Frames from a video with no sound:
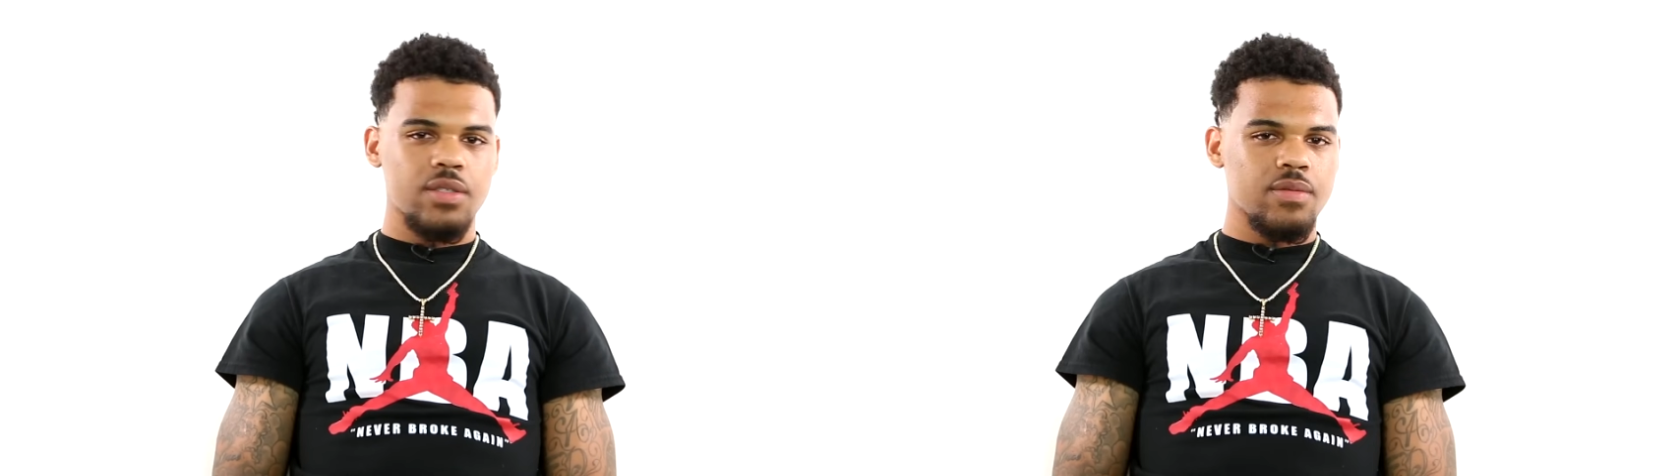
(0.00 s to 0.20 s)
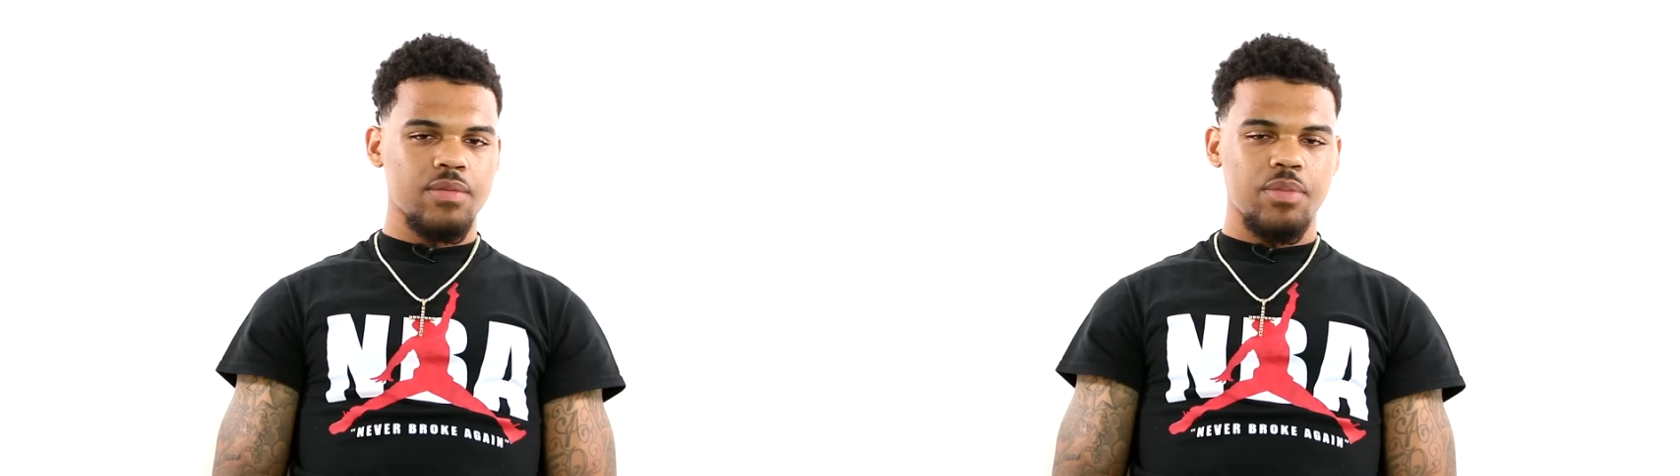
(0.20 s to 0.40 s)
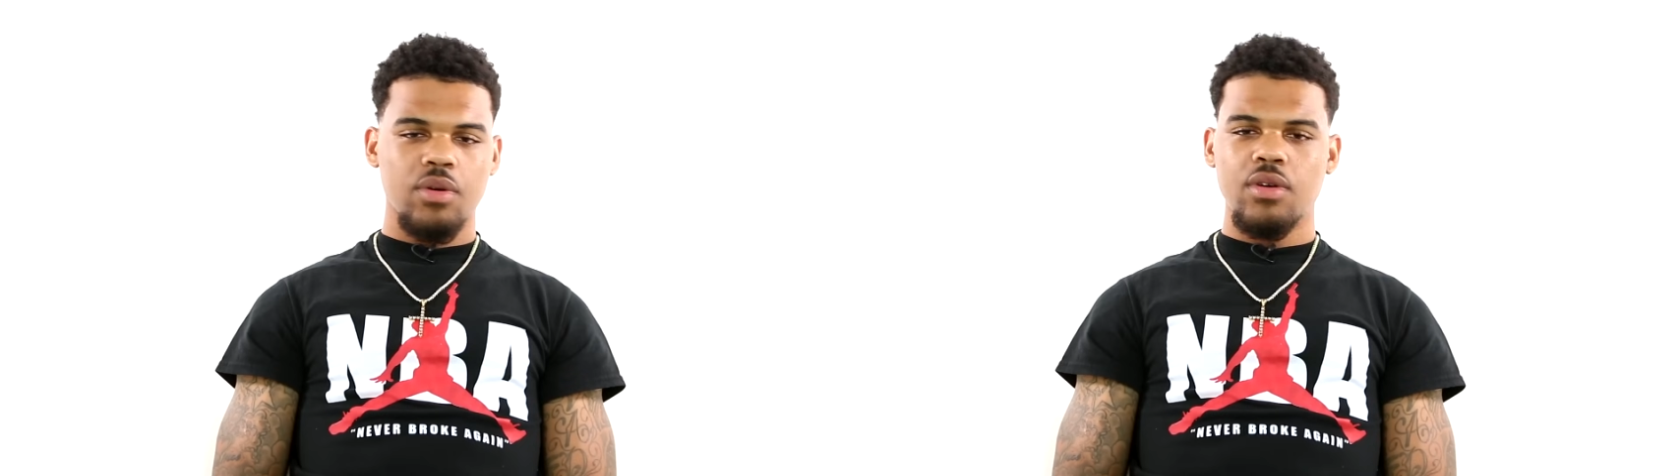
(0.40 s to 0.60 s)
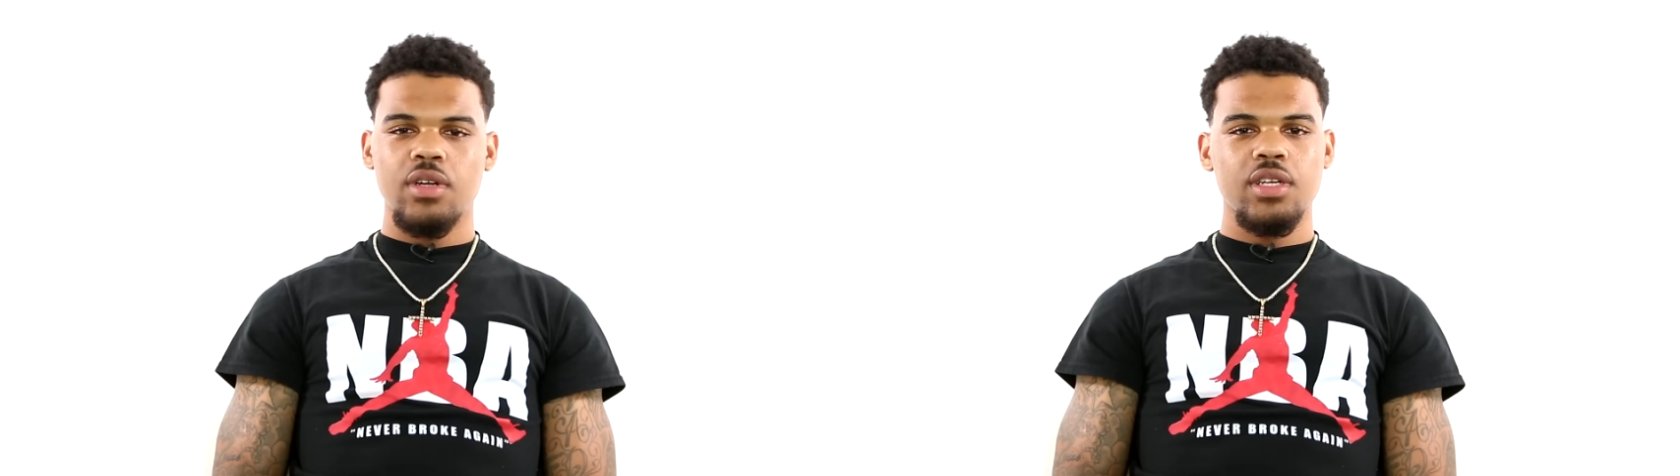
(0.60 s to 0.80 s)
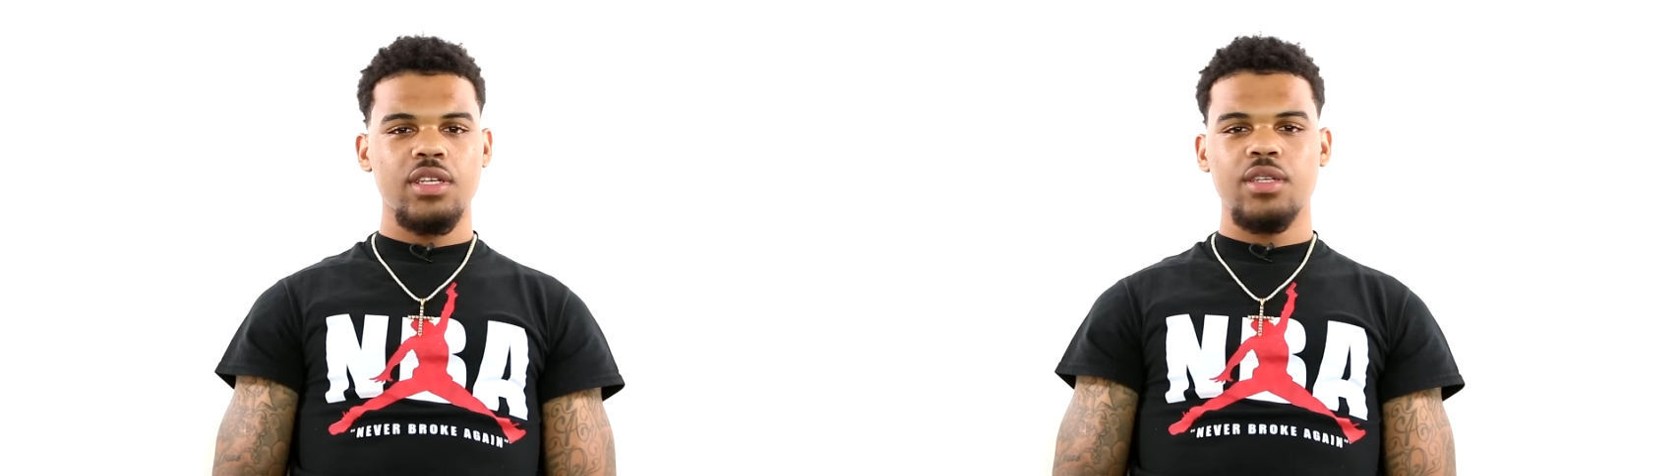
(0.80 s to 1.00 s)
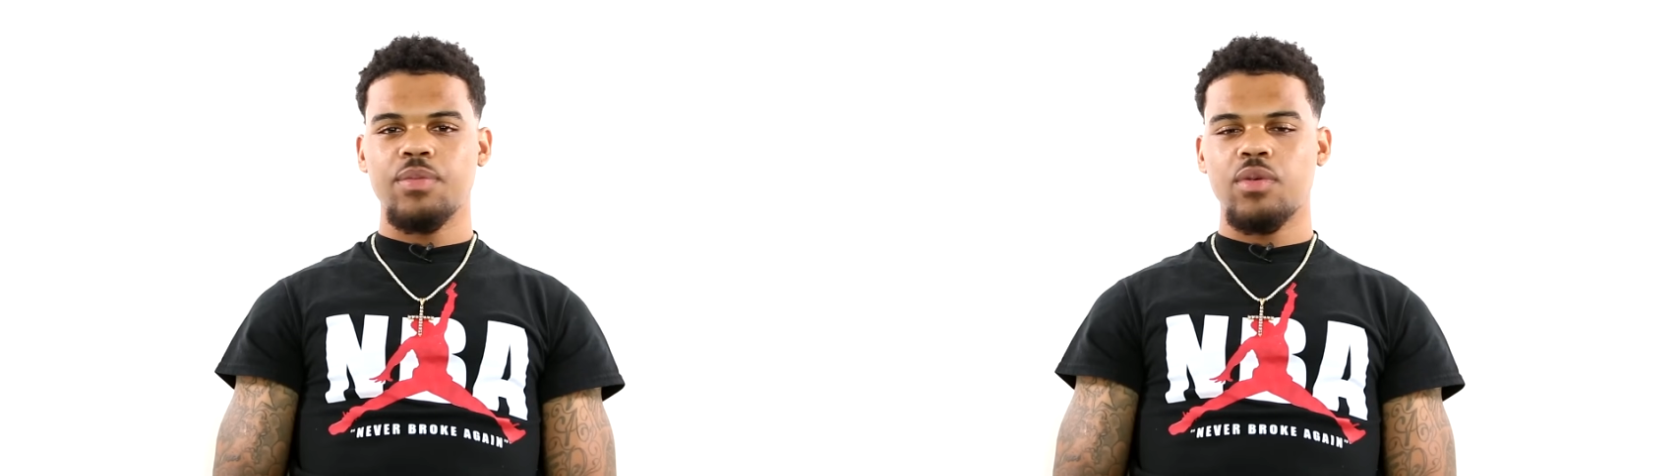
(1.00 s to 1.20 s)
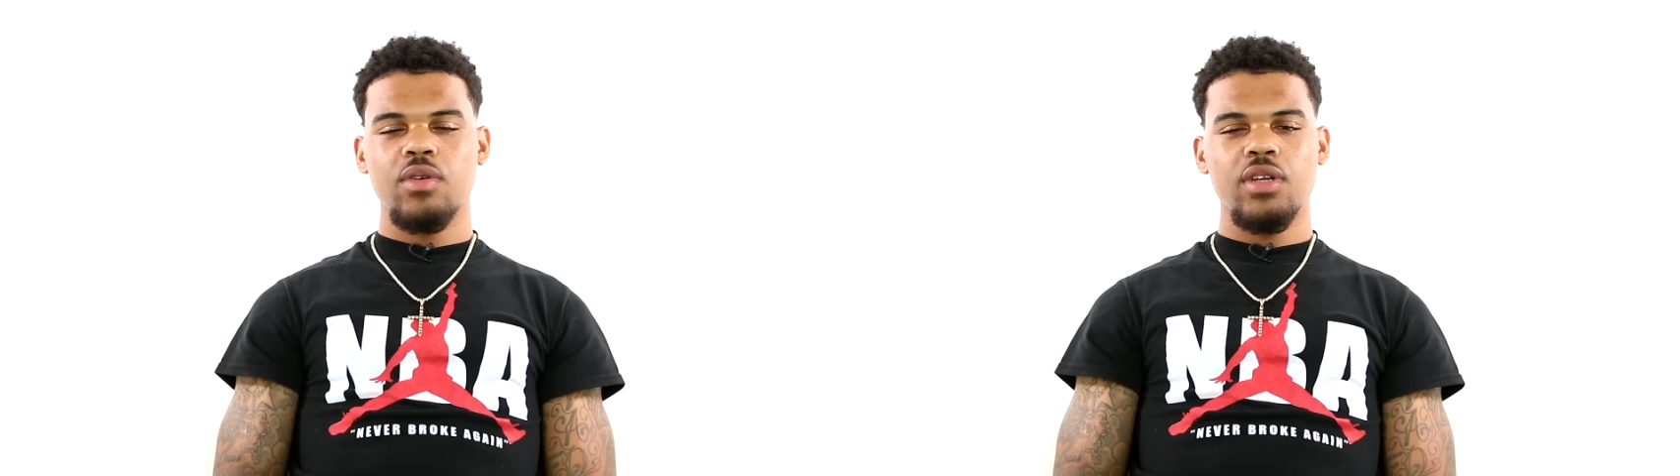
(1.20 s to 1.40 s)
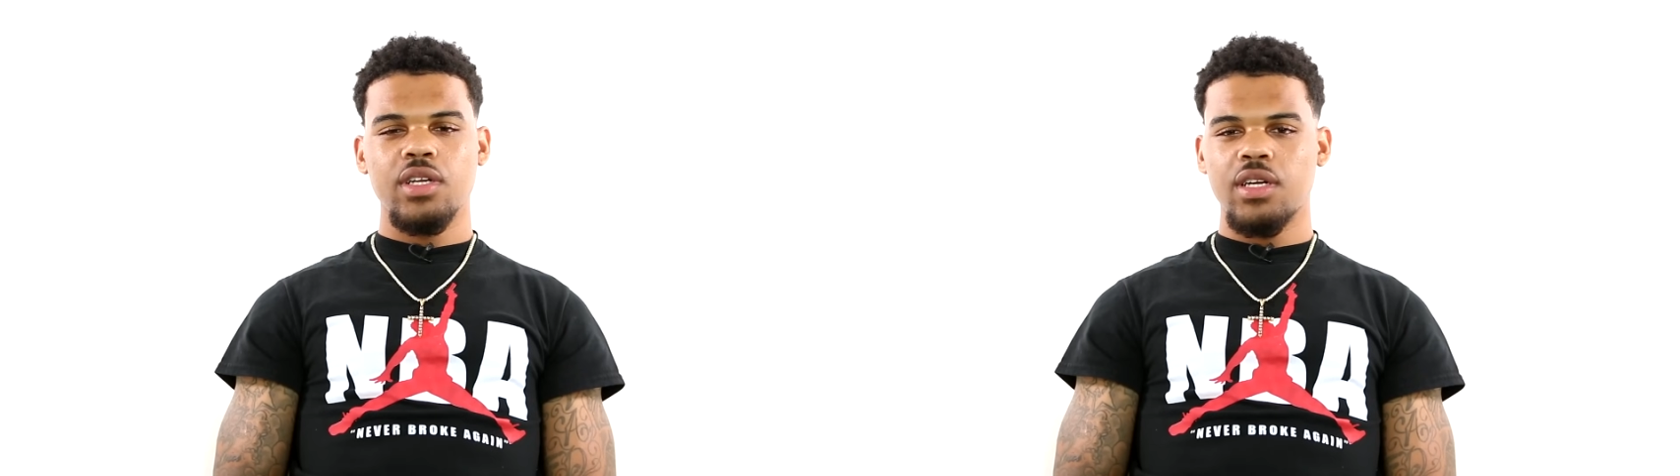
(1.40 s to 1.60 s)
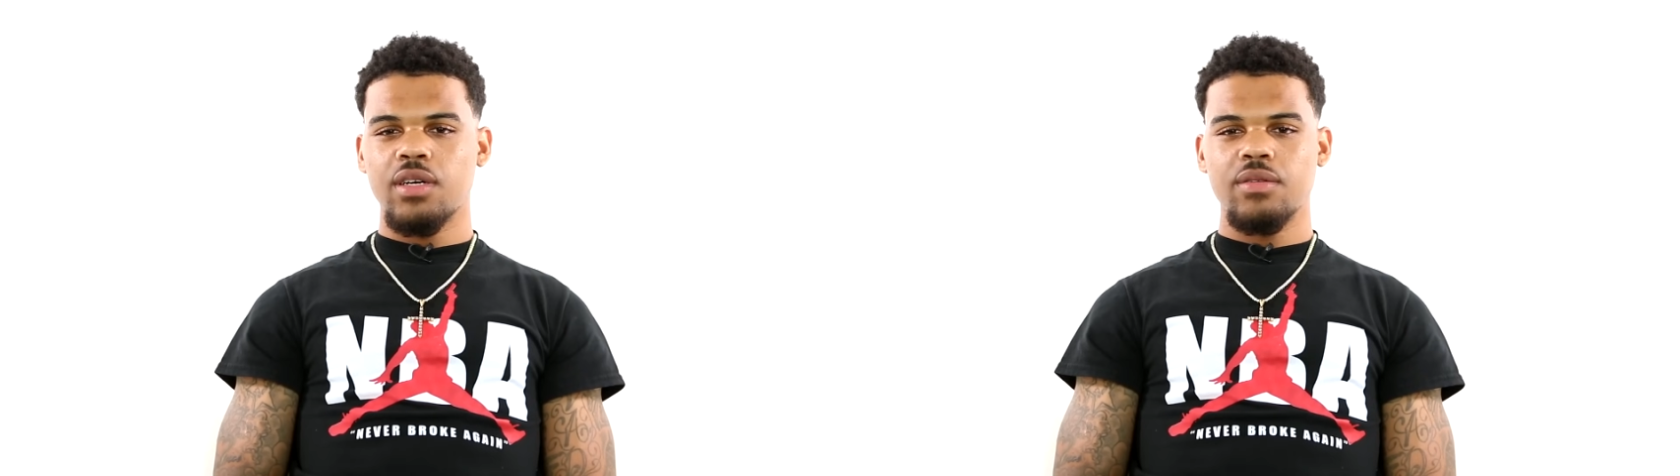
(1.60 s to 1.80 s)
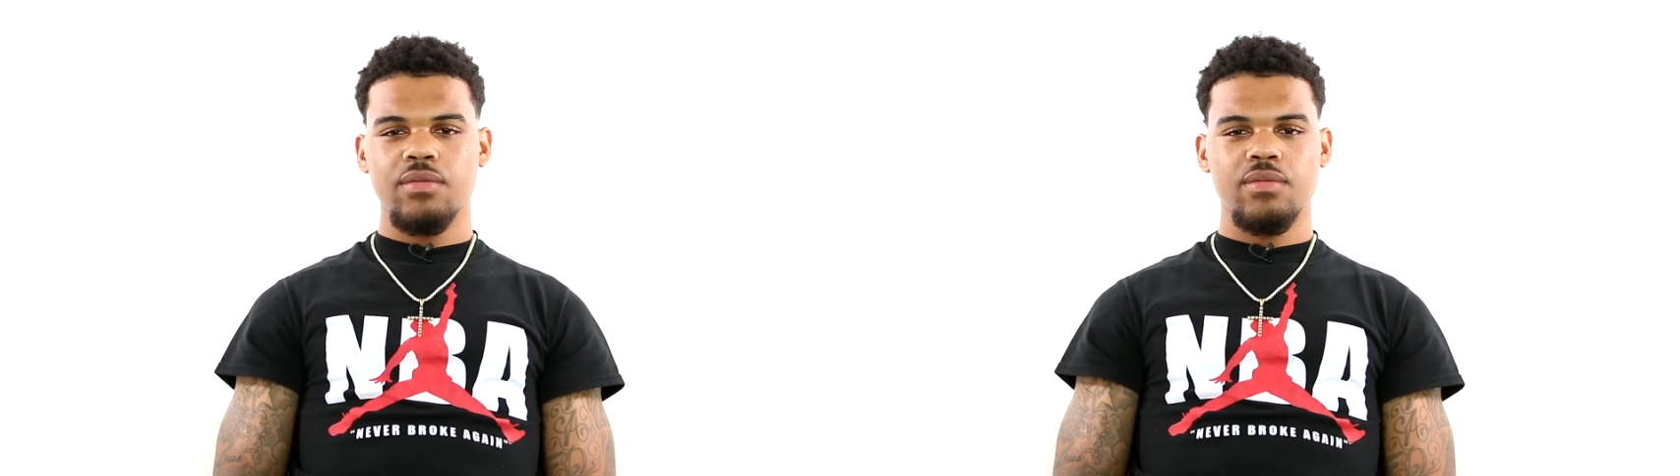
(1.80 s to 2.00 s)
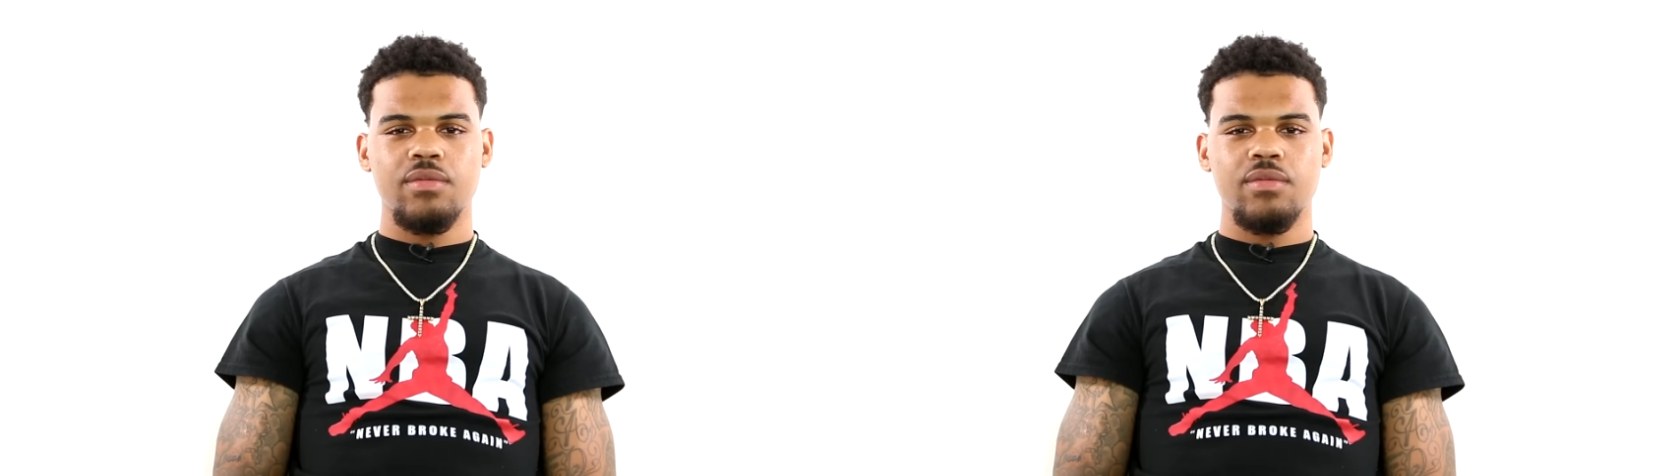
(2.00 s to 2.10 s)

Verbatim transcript: Just pouring it, pouring it up.